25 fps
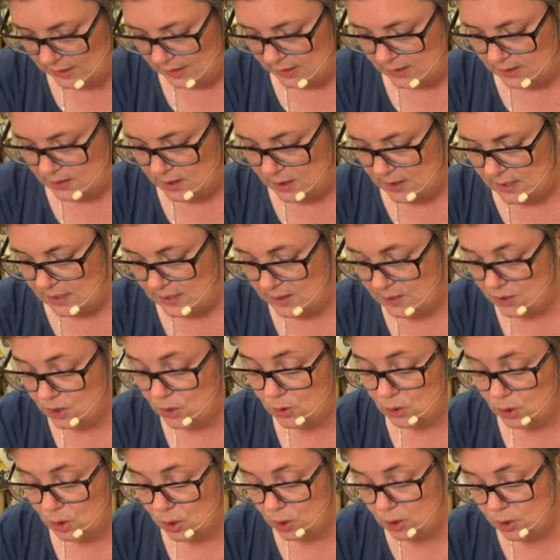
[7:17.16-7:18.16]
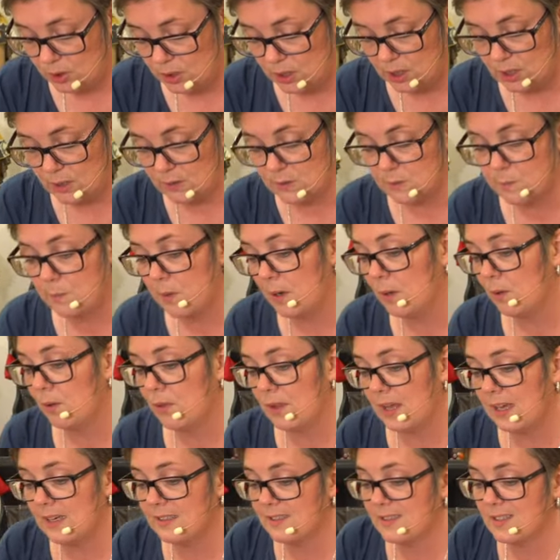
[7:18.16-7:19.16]
So this you could use both
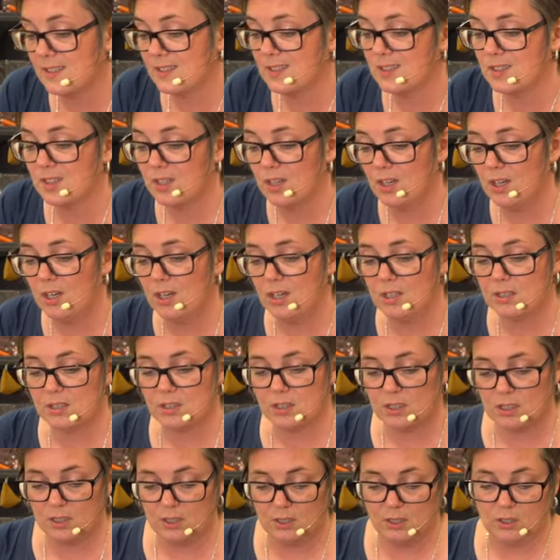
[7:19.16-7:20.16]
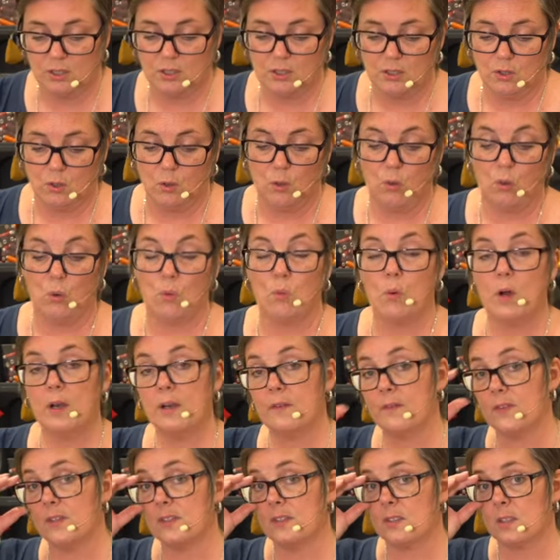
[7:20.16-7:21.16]
as the skirt or one
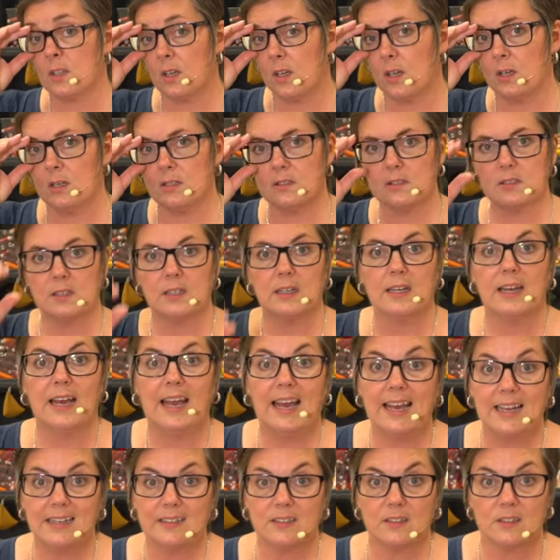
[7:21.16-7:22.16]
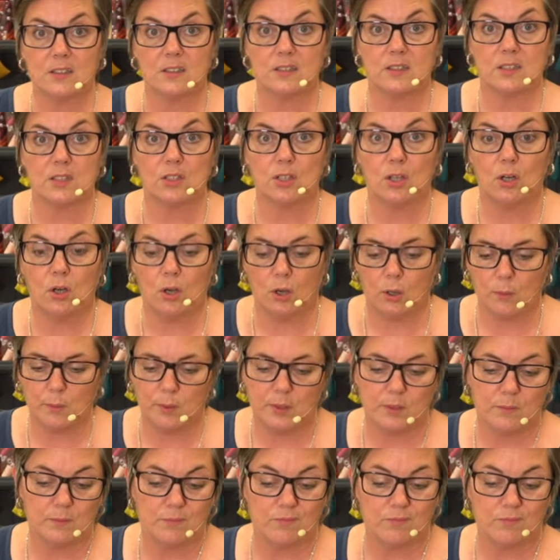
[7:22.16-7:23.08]
of the skirts and as the top.